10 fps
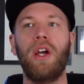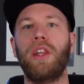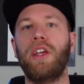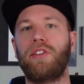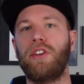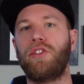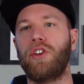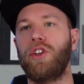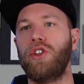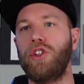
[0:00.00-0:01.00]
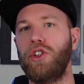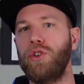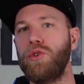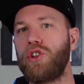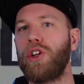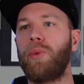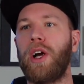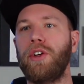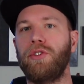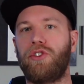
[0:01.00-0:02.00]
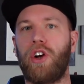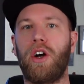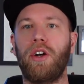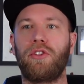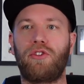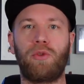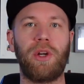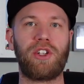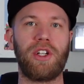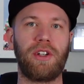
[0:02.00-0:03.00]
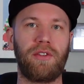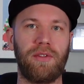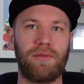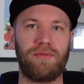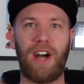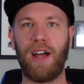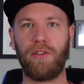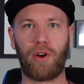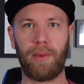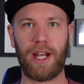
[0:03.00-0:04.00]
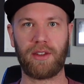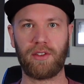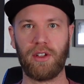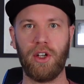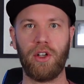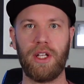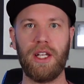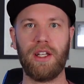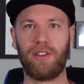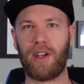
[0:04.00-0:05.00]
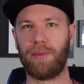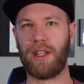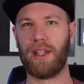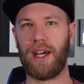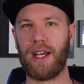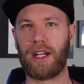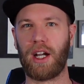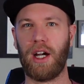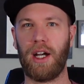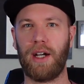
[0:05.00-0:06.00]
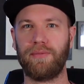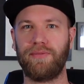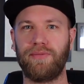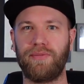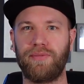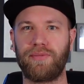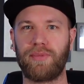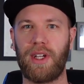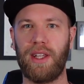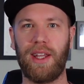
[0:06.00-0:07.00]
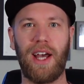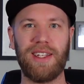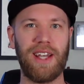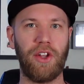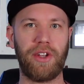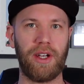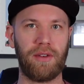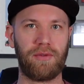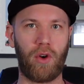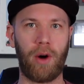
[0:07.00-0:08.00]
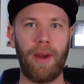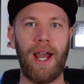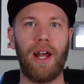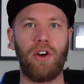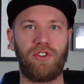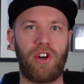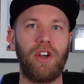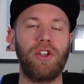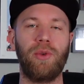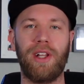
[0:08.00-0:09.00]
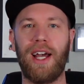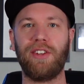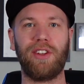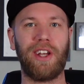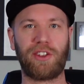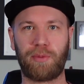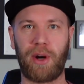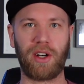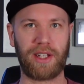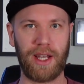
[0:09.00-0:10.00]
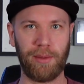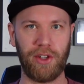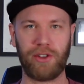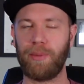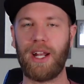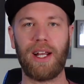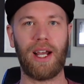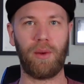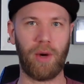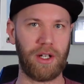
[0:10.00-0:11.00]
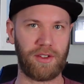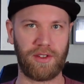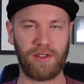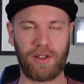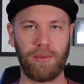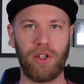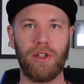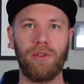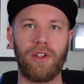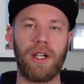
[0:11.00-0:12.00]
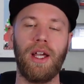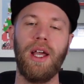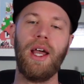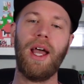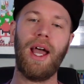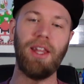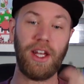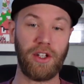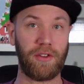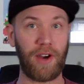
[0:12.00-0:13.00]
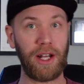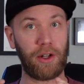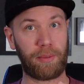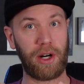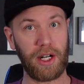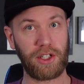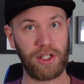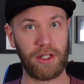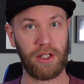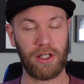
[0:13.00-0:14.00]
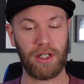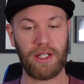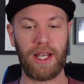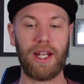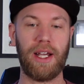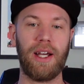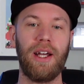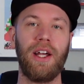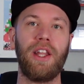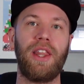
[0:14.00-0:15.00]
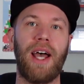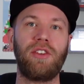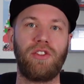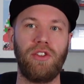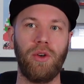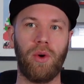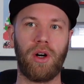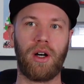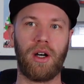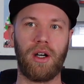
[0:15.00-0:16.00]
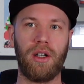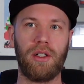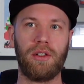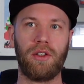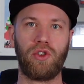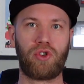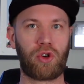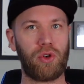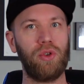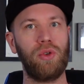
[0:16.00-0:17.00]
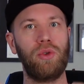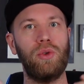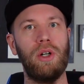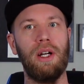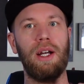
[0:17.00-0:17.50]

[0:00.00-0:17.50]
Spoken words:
This is usually where you start switching file formats into something like a Delta format, or start utilizing like Spark tables, depending on what system you're using. And then your final production data, that's your true